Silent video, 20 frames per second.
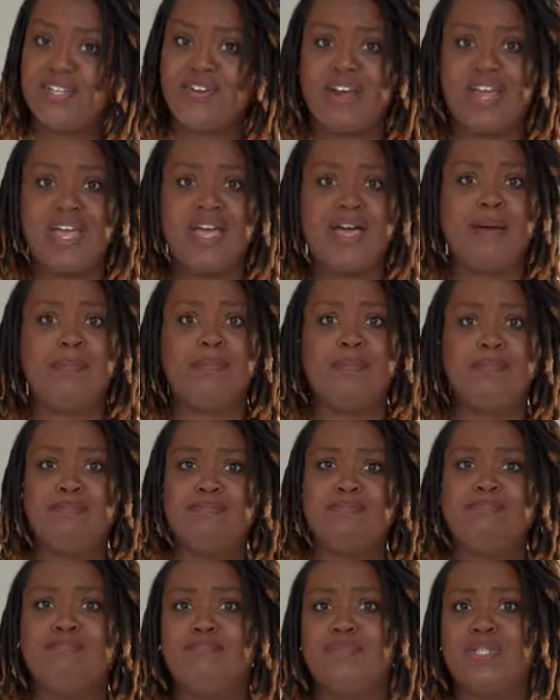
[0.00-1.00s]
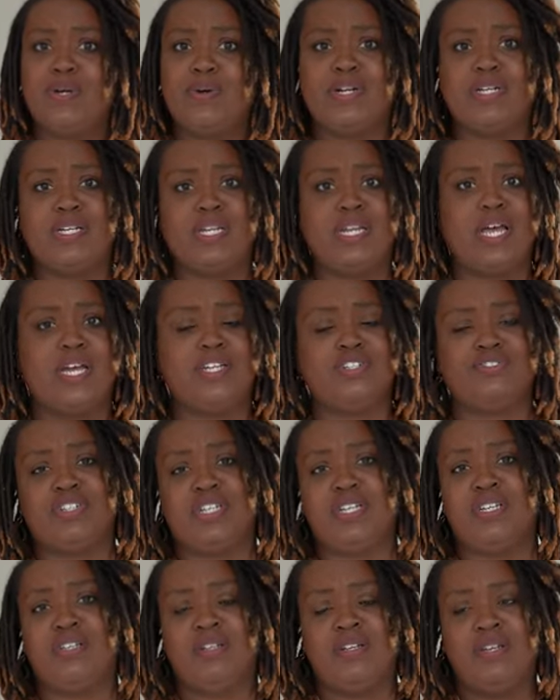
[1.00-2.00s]
to grab, throw it in the
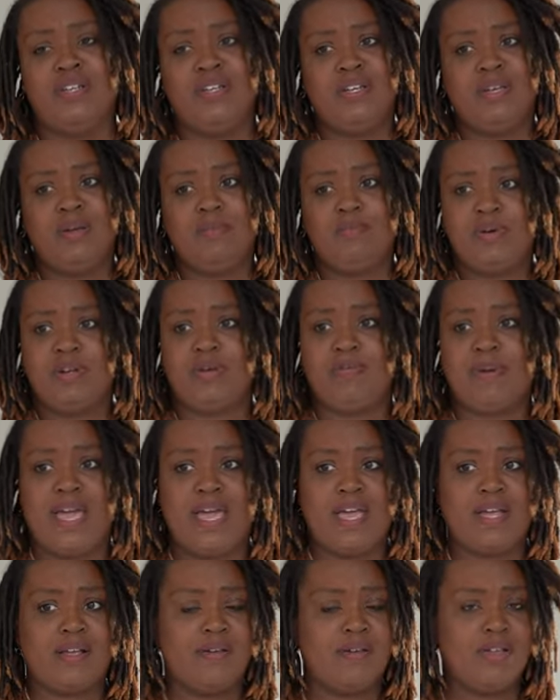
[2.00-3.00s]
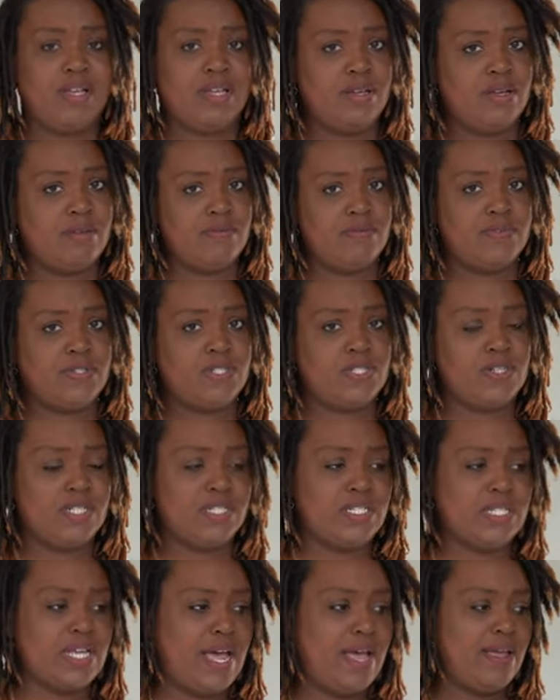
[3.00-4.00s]
laundry, put it back. So
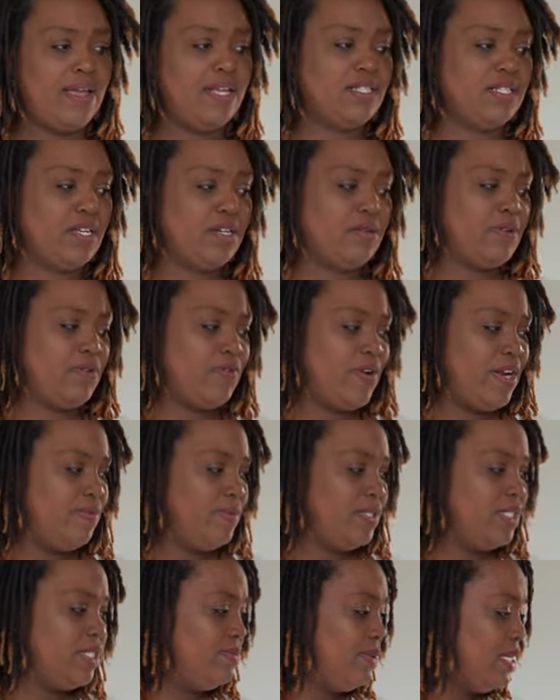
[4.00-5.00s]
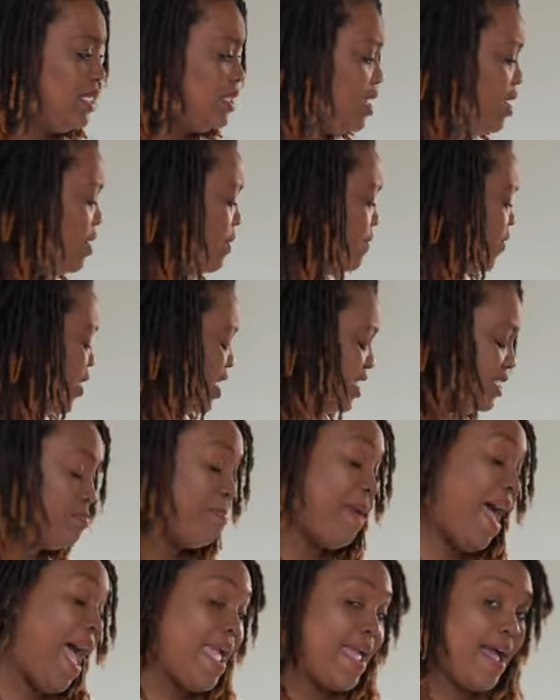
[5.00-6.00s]
it's time, so to be ready when Tim gets home for his
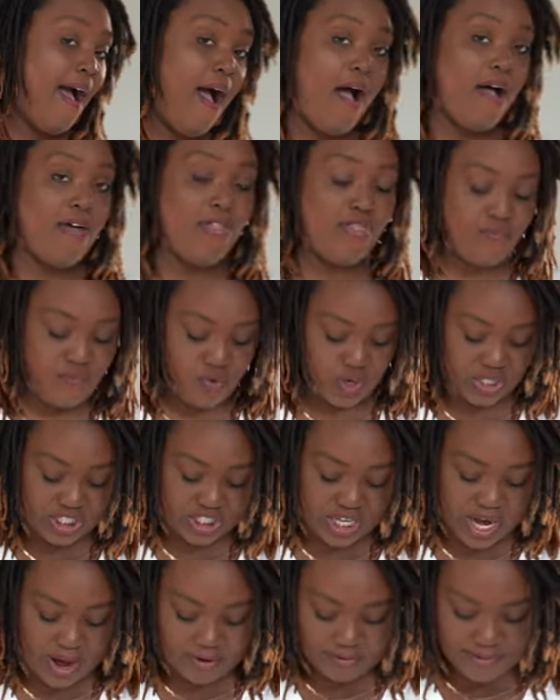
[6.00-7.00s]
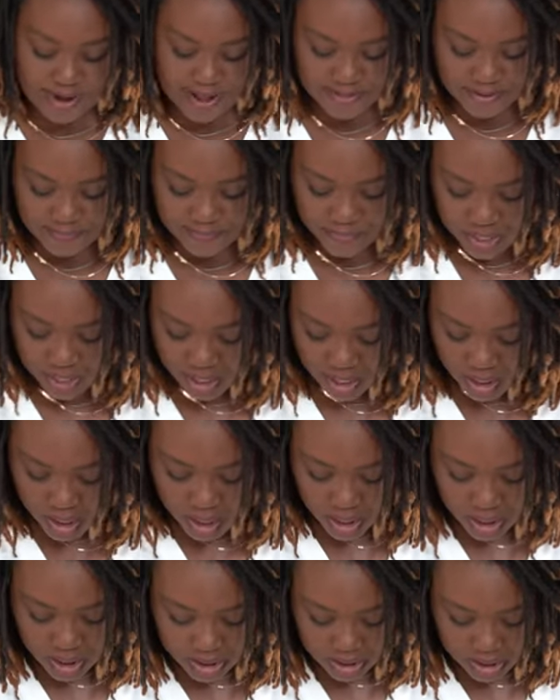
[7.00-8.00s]
bath or shower rather.
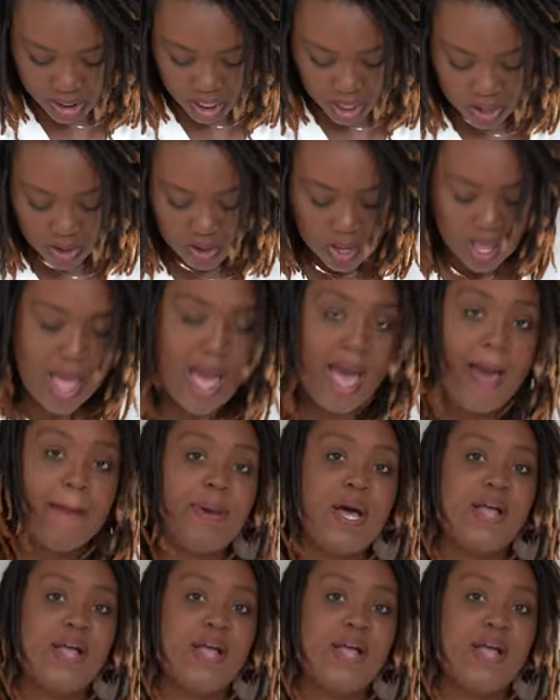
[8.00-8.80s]
So I